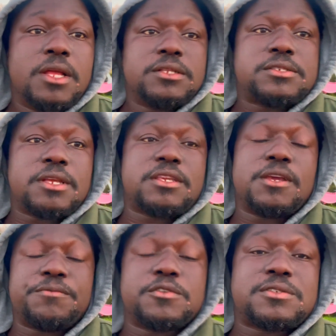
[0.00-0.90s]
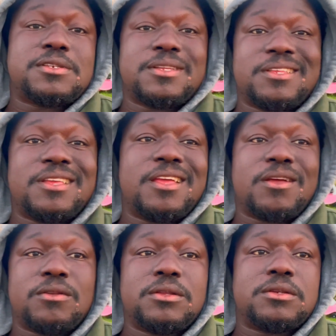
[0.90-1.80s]
take care of your
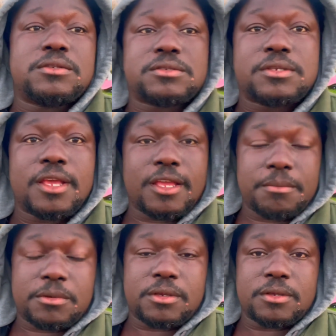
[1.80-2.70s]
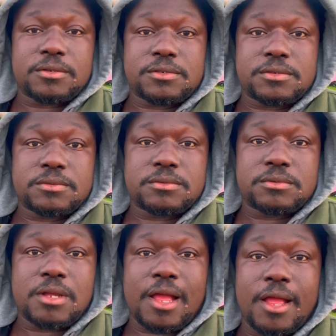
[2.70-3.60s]
CDL in this game, kids.
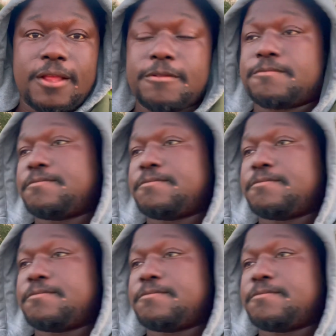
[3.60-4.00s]
All right?